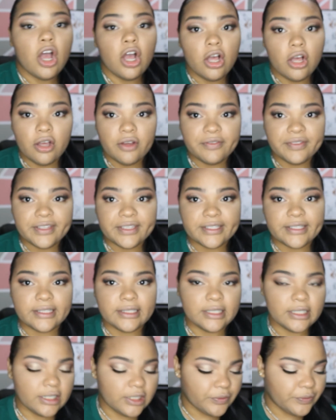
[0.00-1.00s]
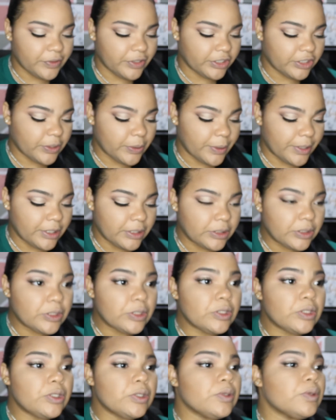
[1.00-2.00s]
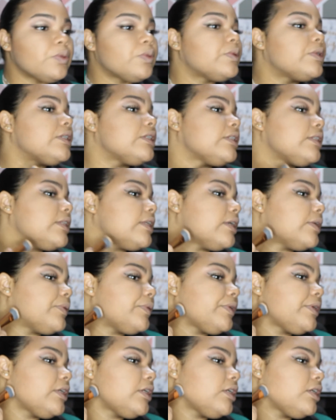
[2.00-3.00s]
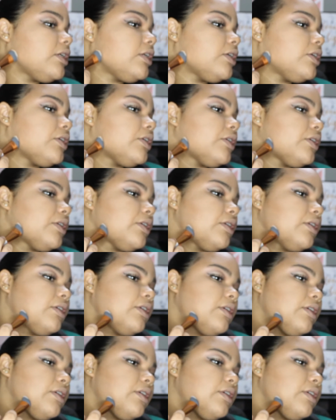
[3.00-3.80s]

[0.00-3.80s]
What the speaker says: obviously we are going to do one down here